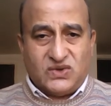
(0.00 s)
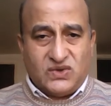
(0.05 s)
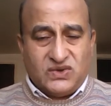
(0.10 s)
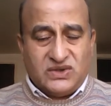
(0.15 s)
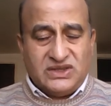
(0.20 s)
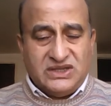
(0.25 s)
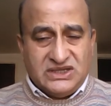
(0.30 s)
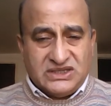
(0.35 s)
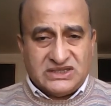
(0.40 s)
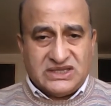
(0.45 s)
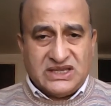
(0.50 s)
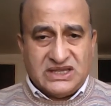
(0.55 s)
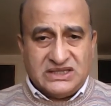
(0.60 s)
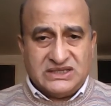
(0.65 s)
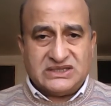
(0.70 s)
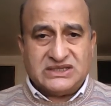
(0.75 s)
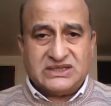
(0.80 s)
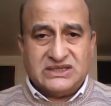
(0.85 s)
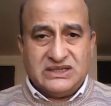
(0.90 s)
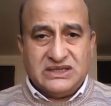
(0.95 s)
All these
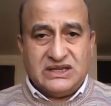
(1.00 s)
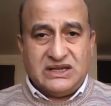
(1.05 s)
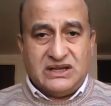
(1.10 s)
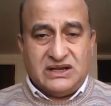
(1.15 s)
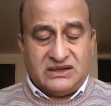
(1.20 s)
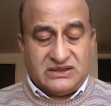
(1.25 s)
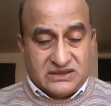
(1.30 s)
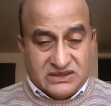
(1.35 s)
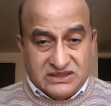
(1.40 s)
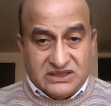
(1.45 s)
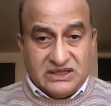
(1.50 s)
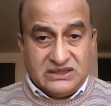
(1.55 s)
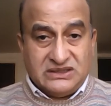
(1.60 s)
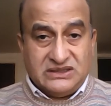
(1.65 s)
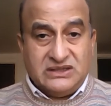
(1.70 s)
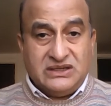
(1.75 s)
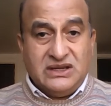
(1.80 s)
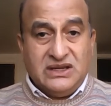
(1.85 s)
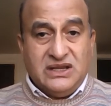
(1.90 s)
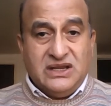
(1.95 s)
things are done
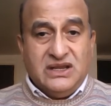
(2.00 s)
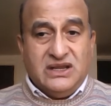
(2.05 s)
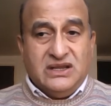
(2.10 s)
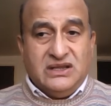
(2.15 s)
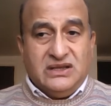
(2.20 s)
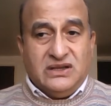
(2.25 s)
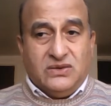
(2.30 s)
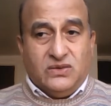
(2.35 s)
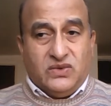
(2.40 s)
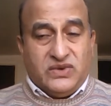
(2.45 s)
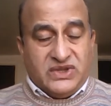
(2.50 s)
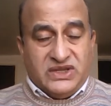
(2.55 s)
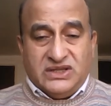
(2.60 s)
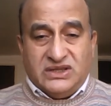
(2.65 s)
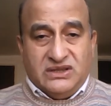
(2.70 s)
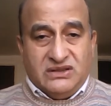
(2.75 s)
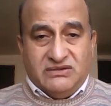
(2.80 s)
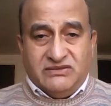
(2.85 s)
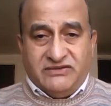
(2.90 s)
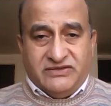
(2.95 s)

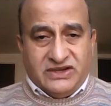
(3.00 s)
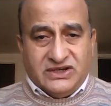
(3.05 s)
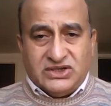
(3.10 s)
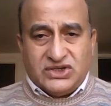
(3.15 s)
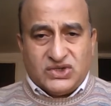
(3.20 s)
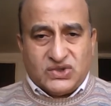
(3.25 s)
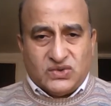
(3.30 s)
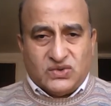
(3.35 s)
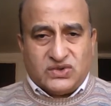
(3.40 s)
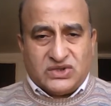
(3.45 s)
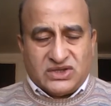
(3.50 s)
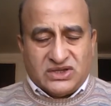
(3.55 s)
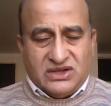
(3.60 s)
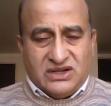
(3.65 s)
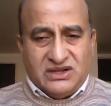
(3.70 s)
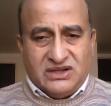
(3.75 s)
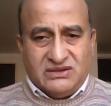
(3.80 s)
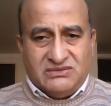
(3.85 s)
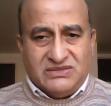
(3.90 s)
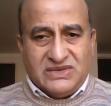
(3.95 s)
within very short
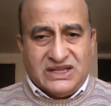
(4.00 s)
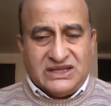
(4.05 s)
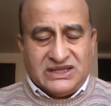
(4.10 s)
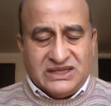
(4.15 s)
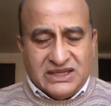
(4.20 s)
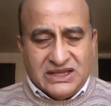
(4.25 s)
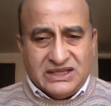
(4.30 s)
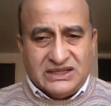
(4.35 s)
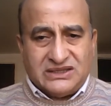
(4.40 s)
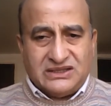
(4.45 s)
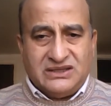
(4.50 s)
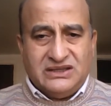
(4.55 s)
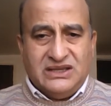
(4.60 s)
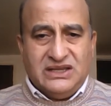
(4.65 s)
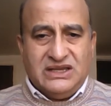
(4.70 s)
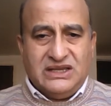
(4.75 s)
time, and that,